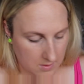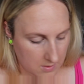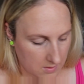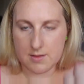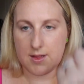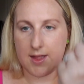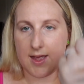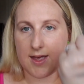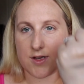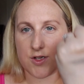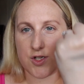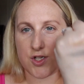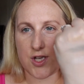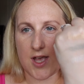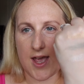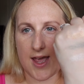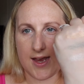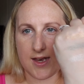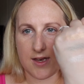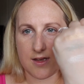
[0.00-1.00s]
Next
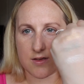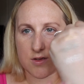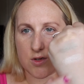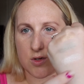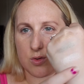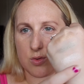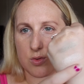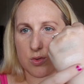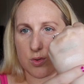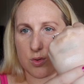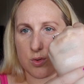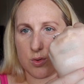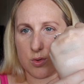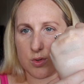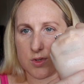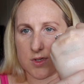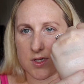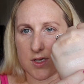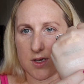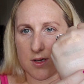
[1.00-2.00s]
shade is called
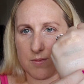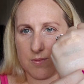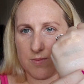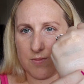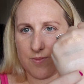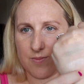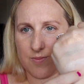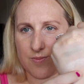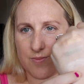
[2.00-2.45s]
Autumn.